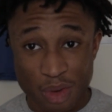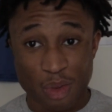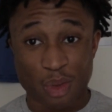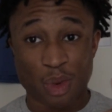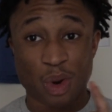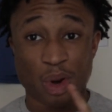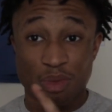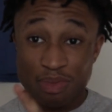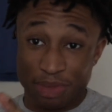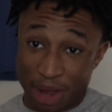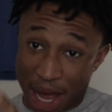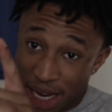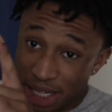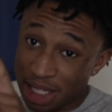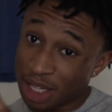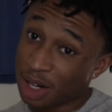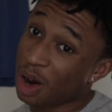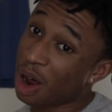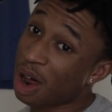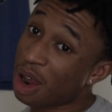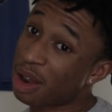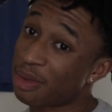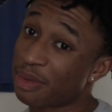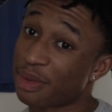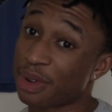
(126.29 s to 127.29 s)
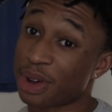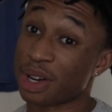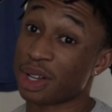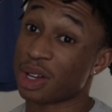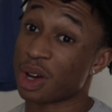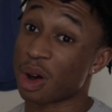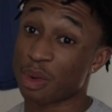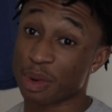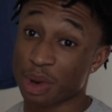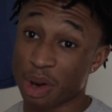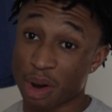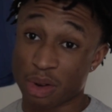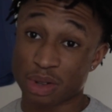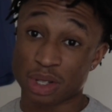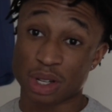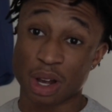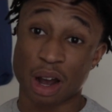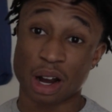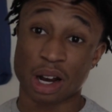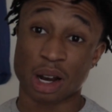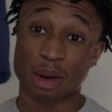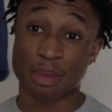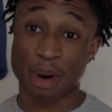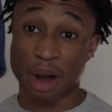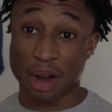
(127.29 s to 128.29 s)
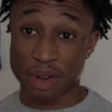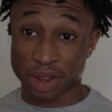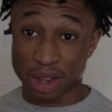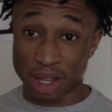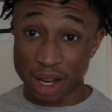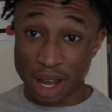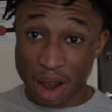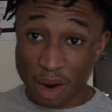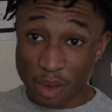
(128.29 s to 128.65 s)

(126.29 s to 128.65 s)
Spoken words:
We'll, that's another video. We're gonna talk about